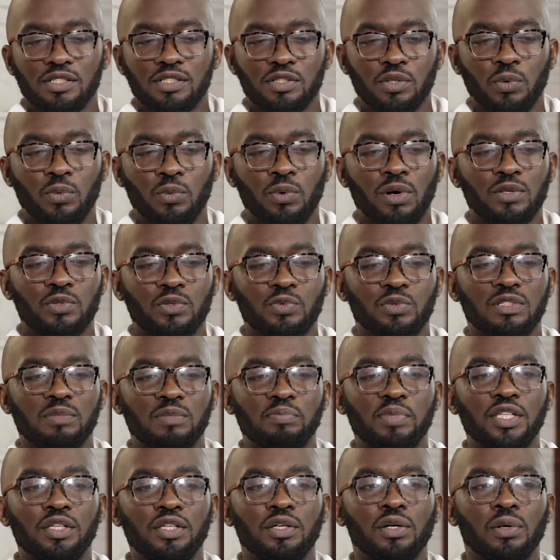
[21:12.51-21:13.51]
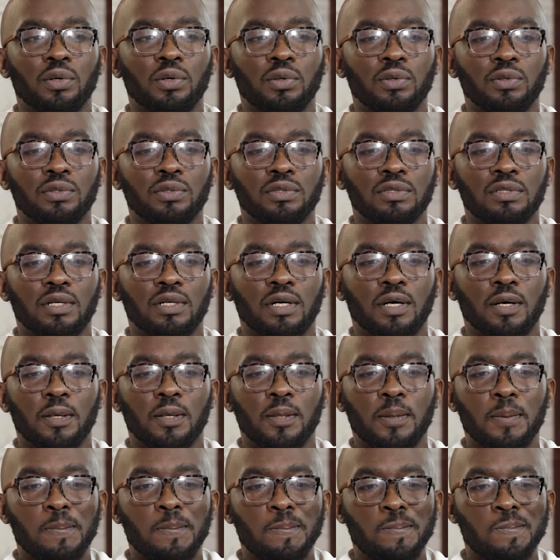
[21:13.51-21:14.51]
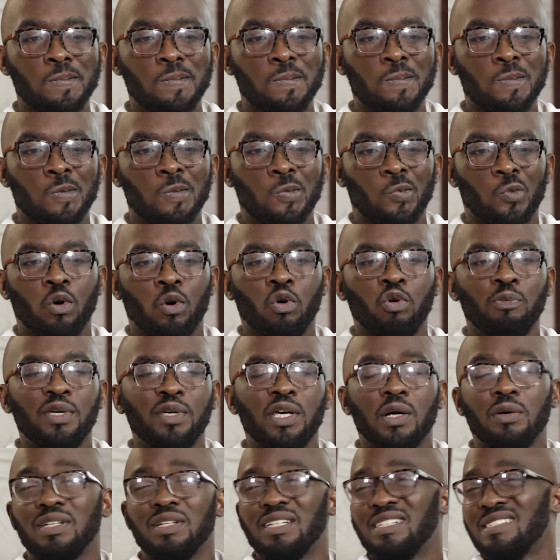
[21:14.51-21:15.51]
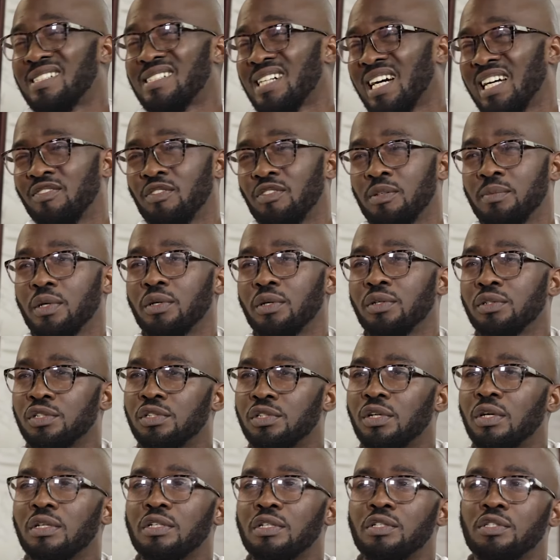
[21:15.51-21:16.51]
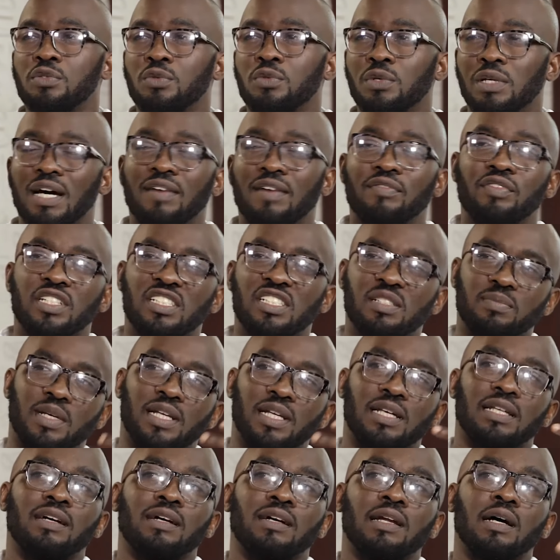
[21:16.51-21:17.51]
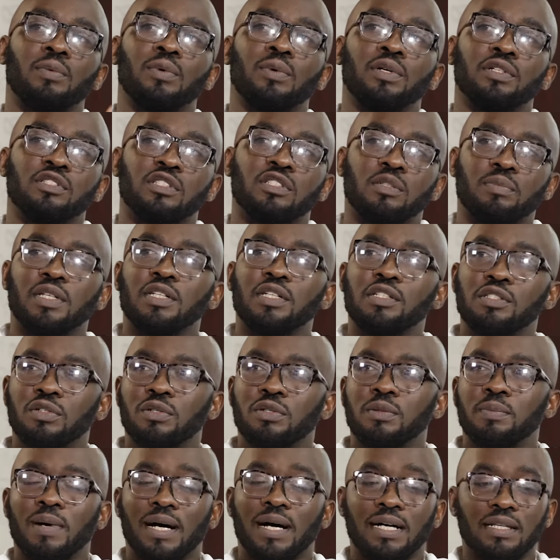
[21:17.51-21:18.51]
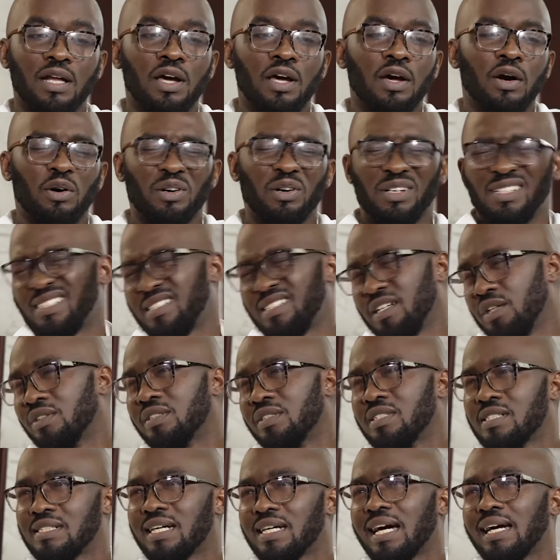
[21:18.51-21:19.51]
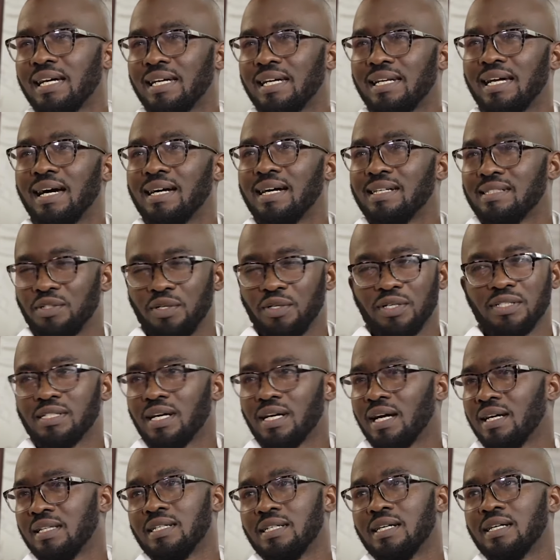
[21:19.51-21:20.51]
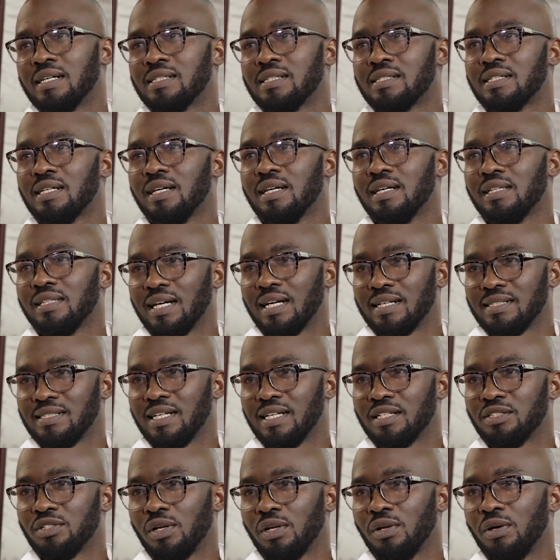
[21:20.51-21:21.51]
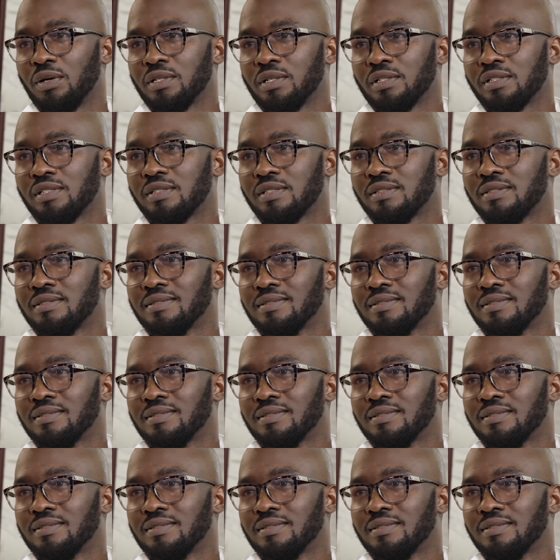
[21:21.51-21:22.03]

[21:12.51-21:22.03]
So what would be your own, what would be your own insight from your own journey to an average millennial that wants to be his own path, or they're still undecided that has crazy ideas to launch?